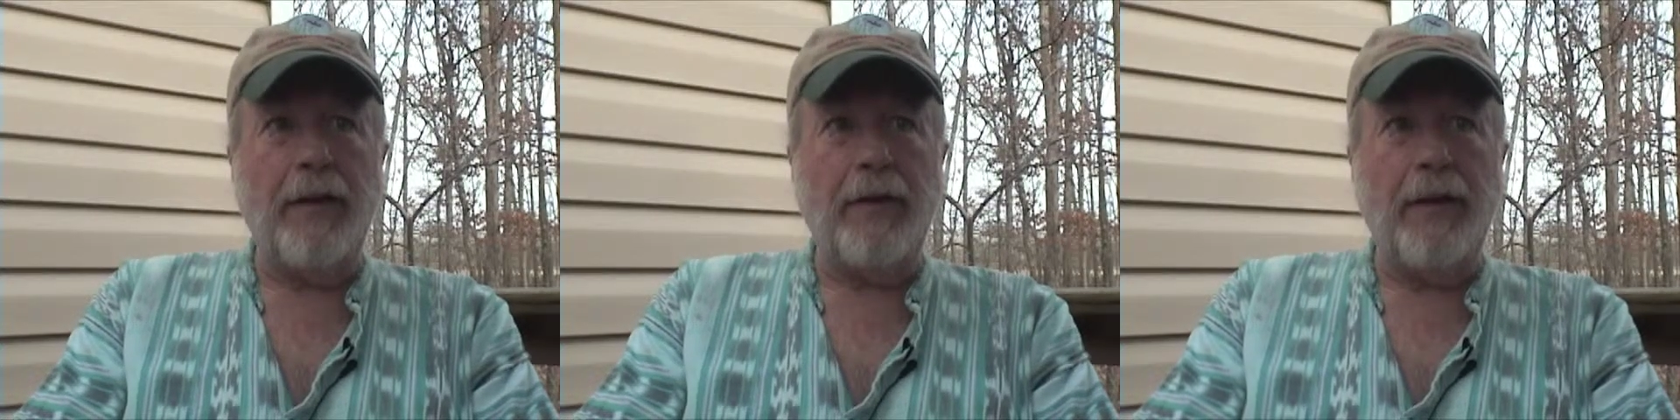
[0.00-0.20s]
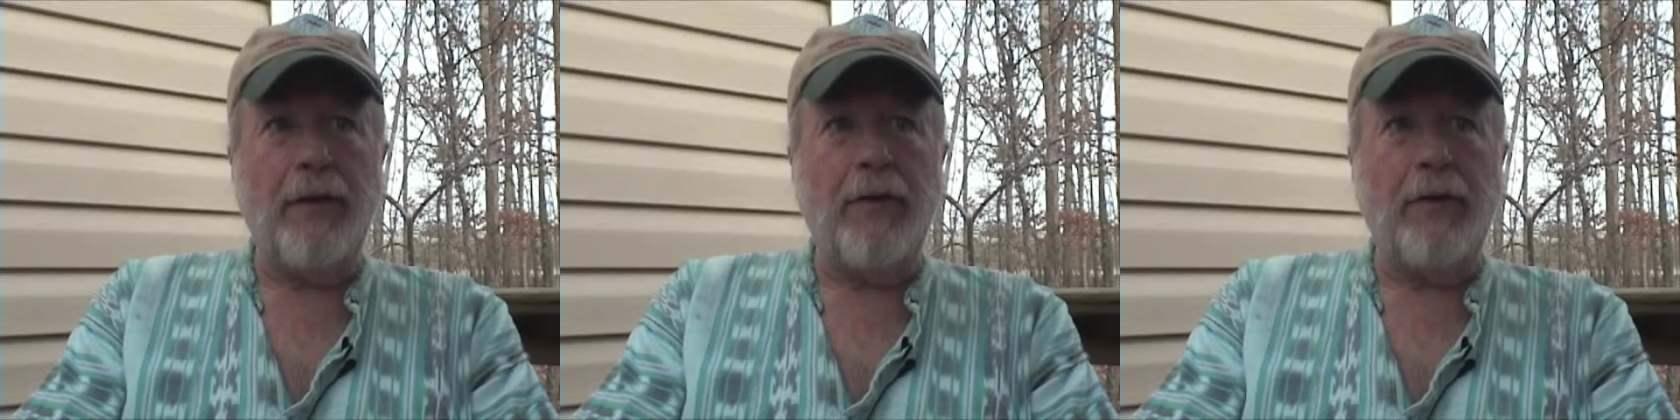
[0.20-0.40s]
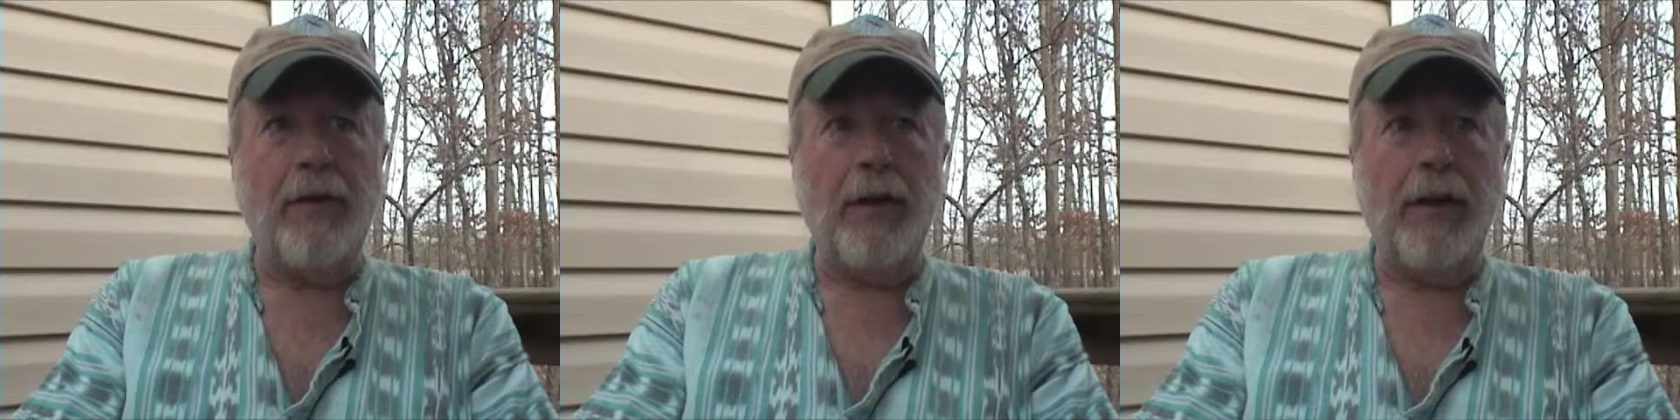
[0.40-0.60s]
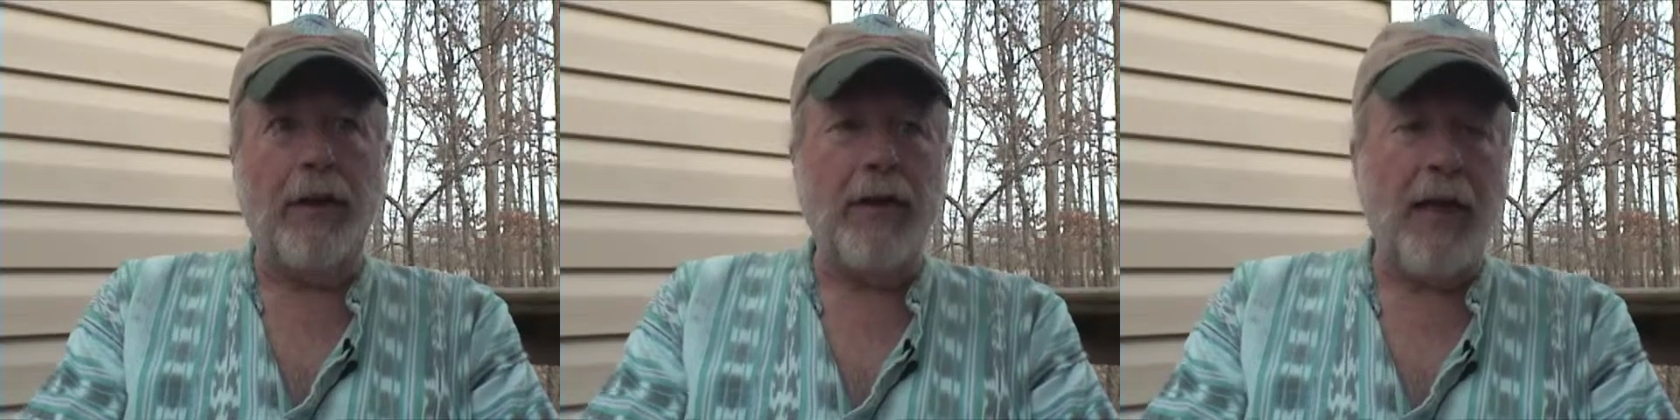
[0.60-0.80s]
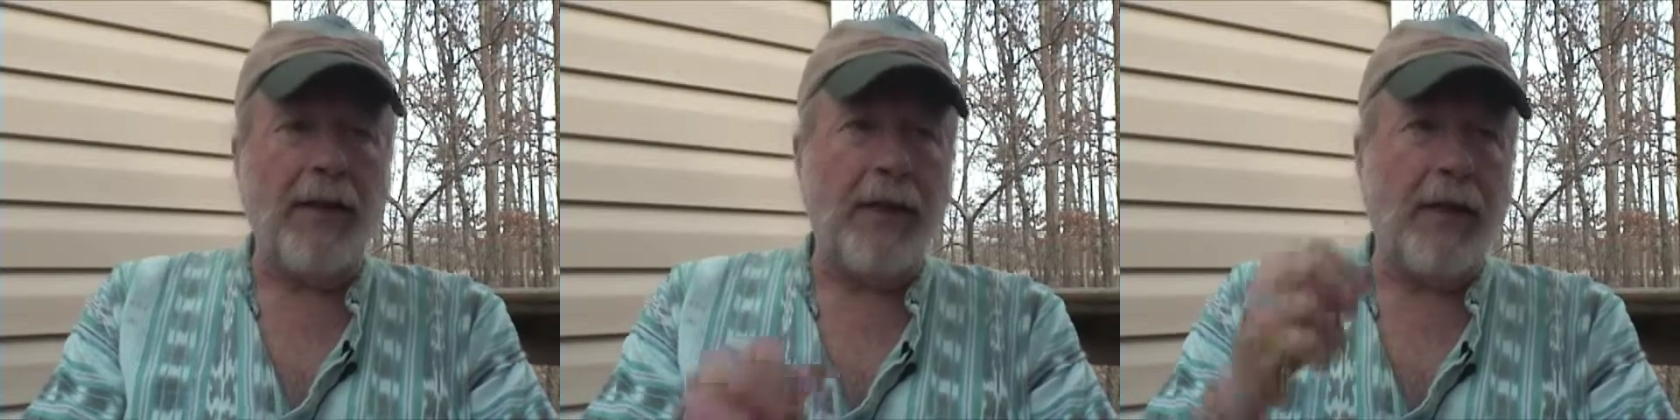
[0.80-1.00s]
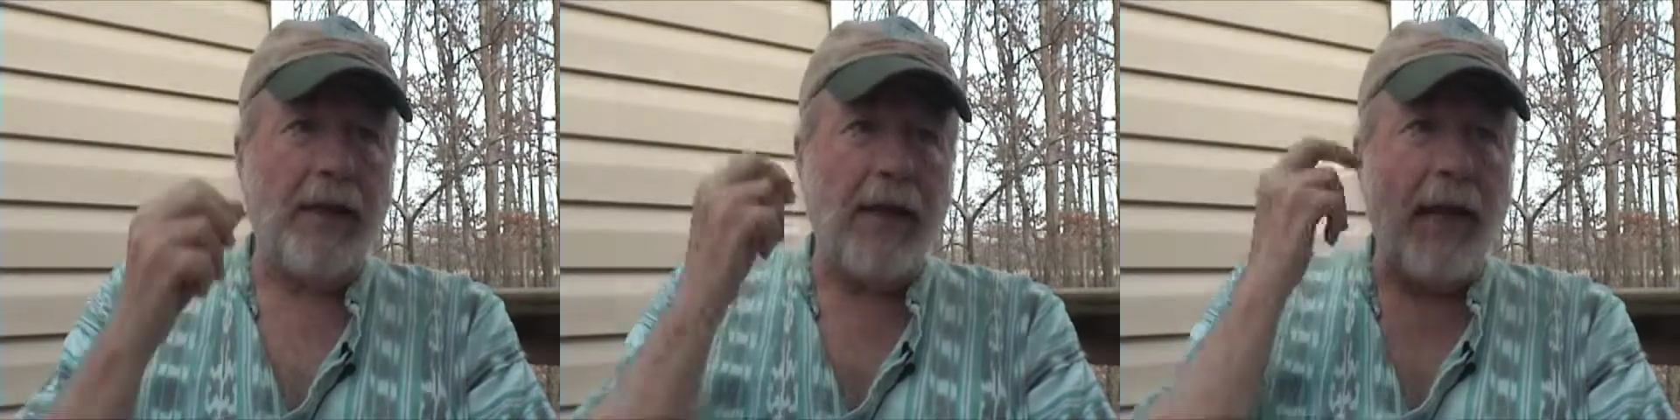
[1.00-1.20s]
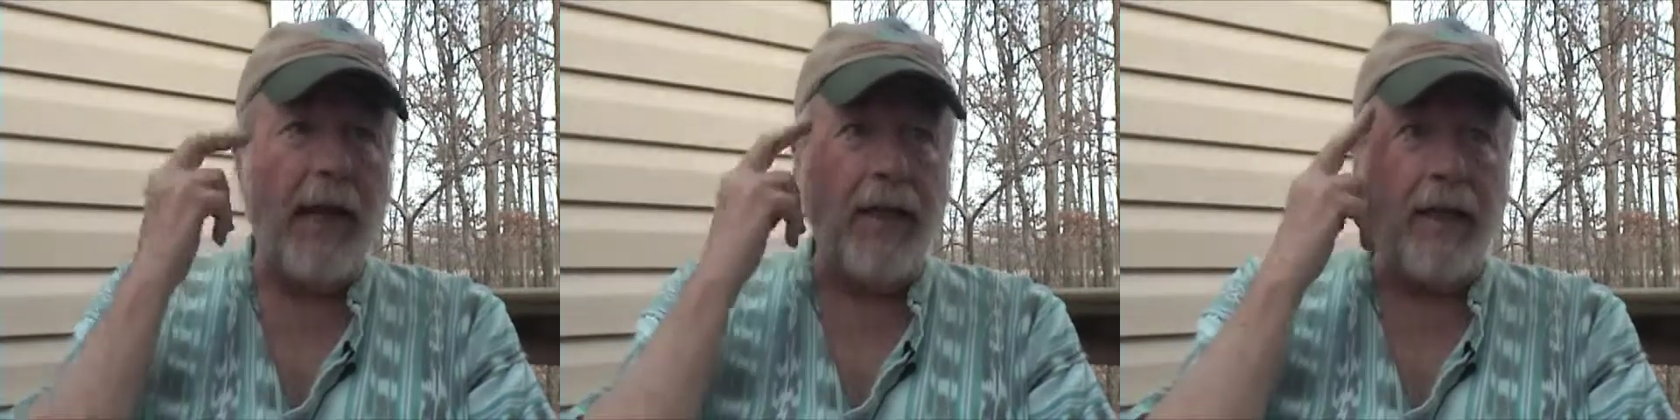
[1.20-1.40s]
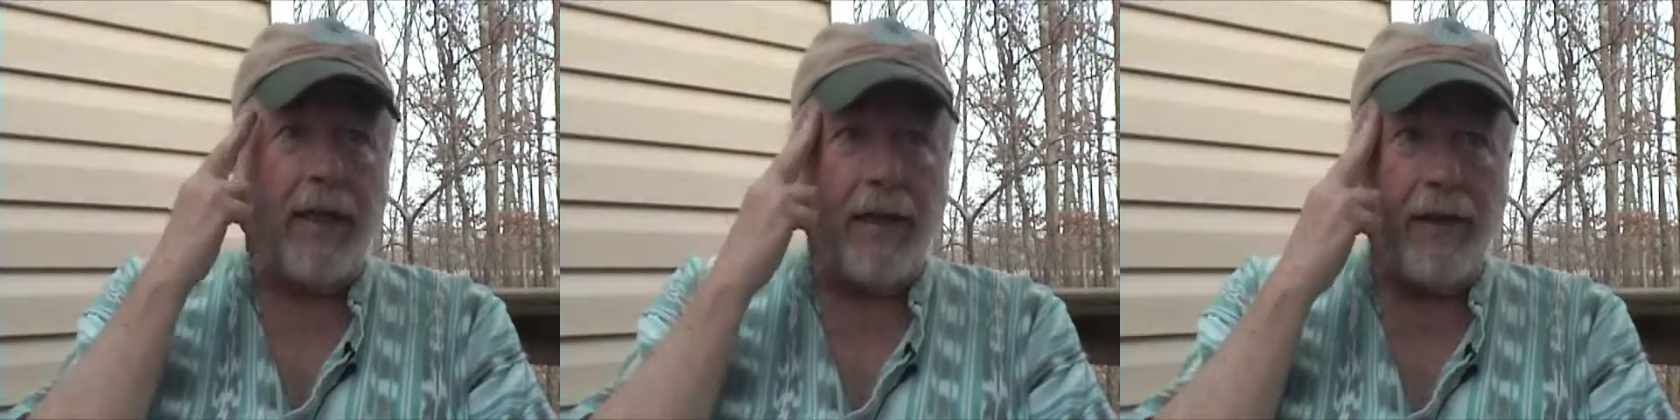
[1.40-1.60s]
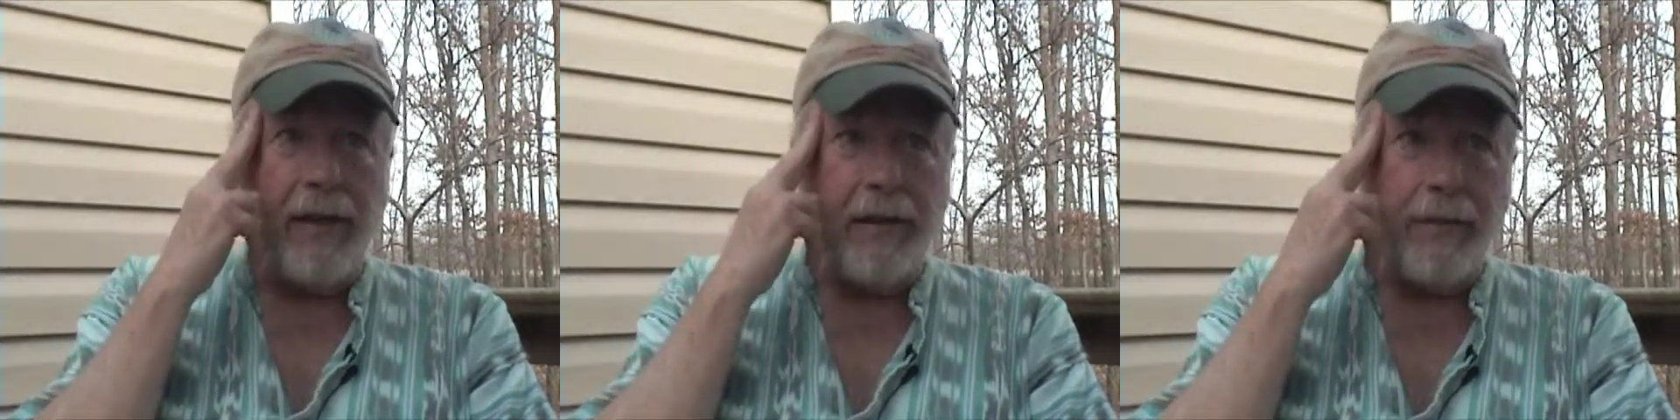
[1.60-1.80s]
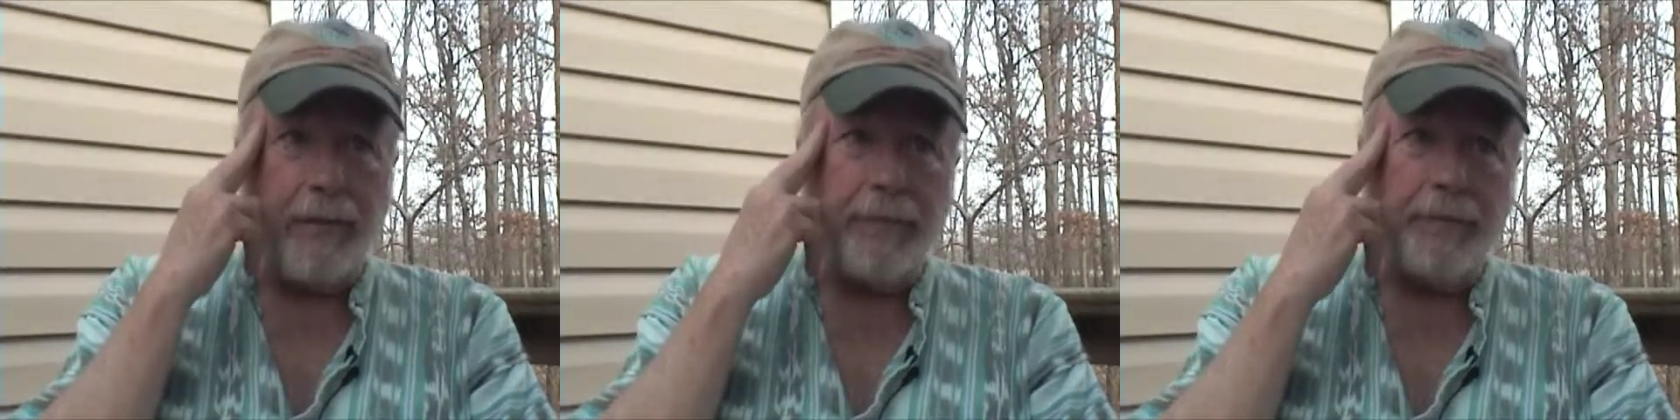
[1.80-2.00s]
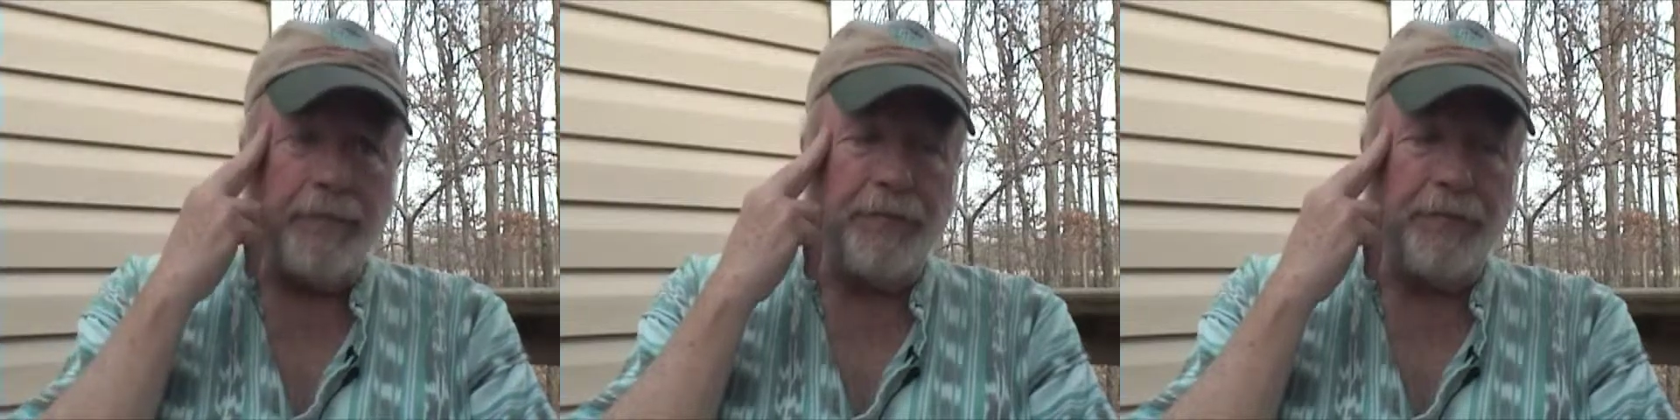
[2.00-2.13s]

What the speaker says: the early 1980s,